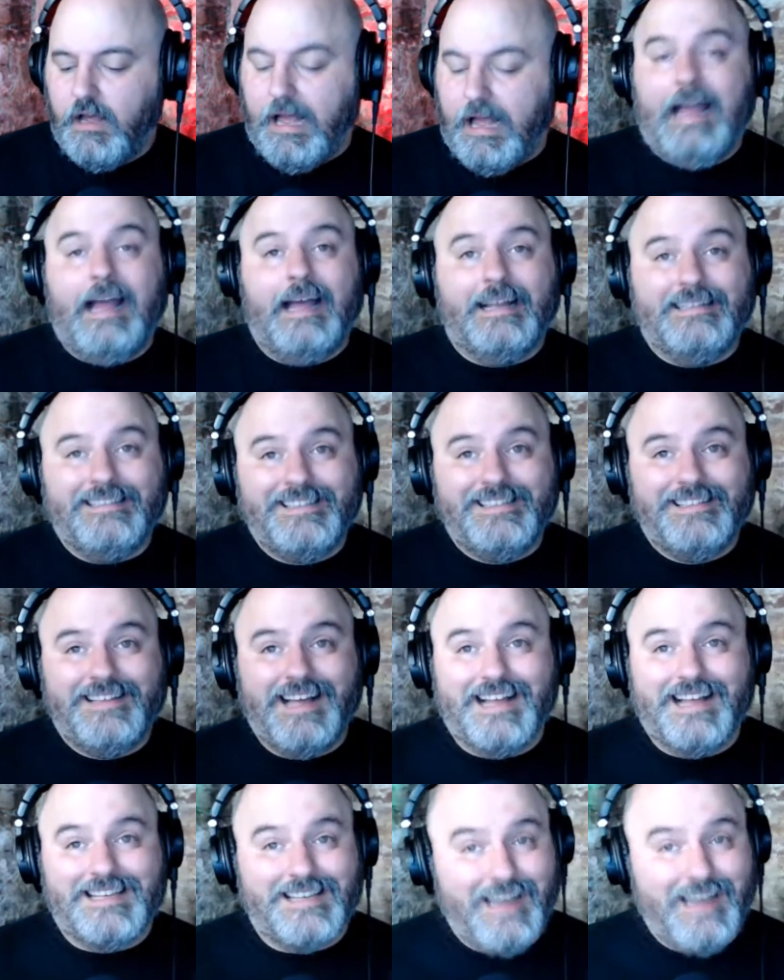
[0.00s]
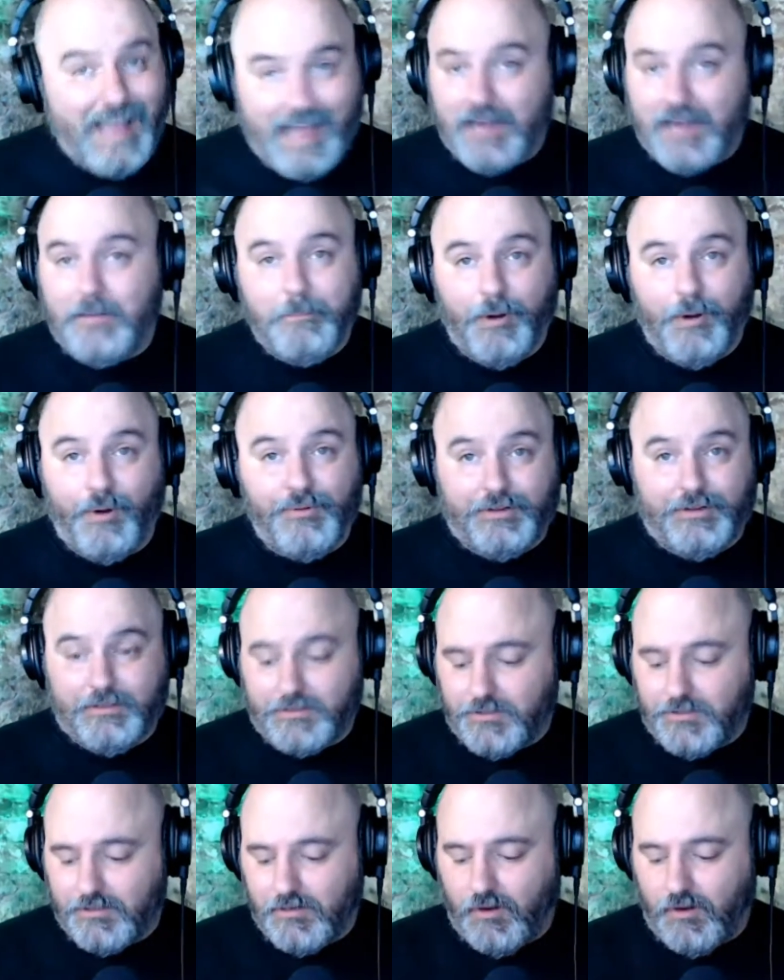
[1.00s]
And as an added
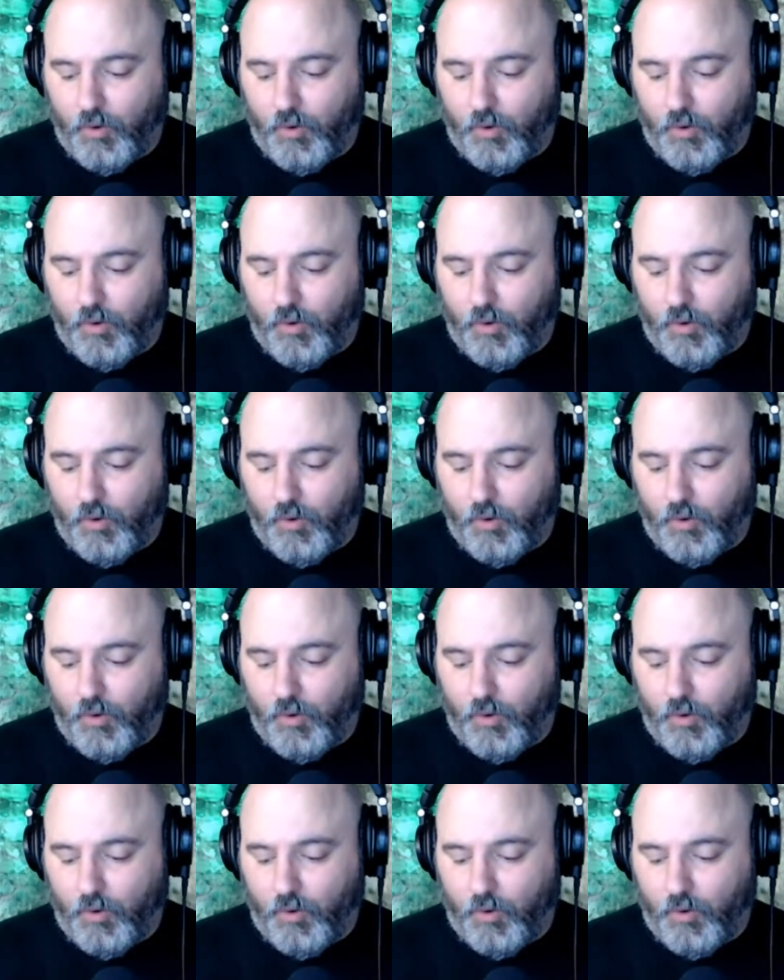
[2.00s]
bonus,